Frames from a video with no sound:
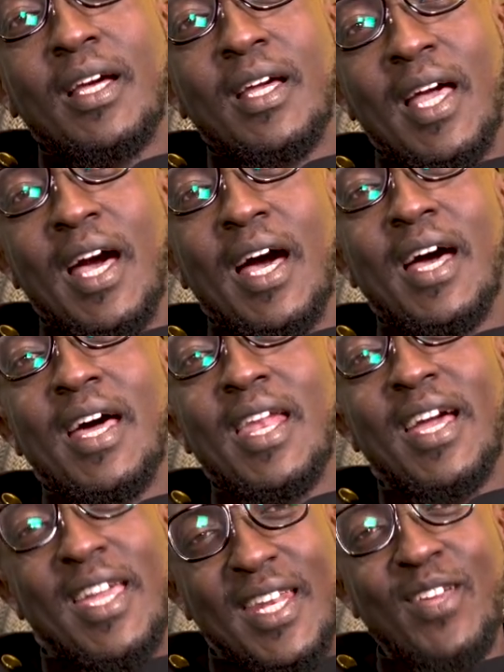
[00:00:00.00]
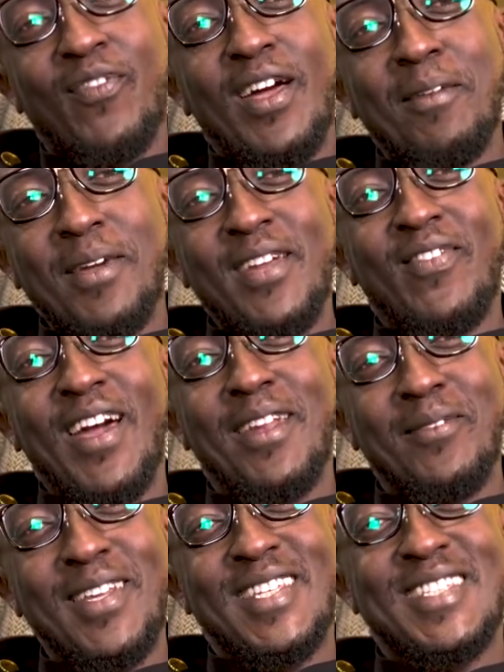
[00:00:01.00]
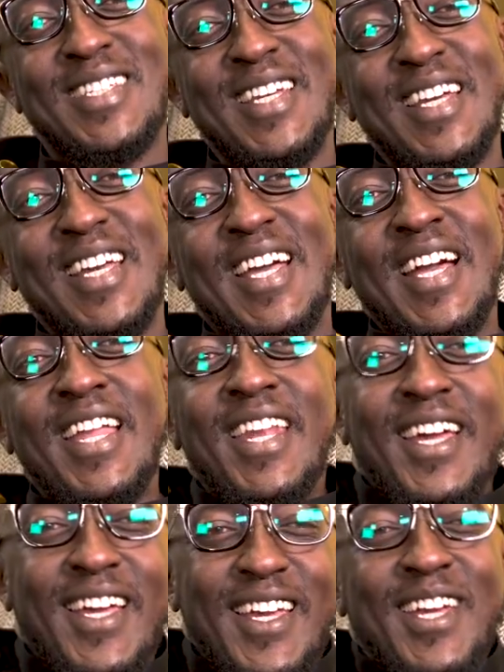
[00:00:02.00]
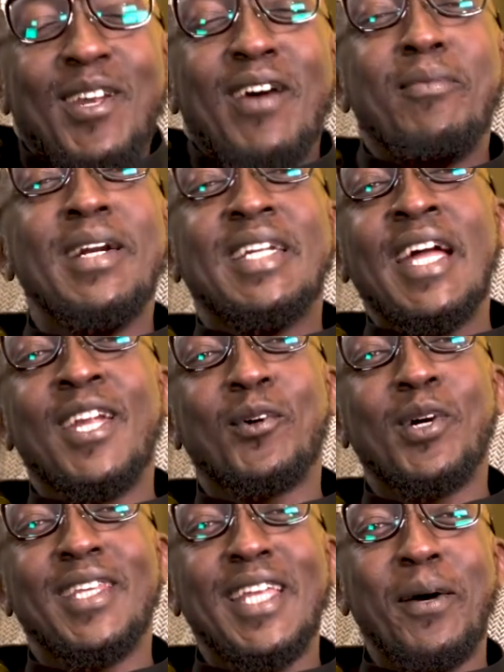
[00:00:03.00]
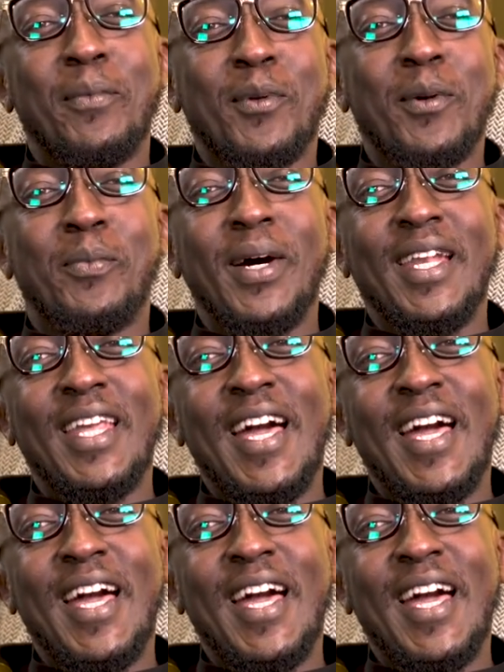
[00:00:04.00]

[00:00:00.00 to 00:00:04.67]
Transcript: Yeah, like if he had missed, he would have been tandikwa there properly.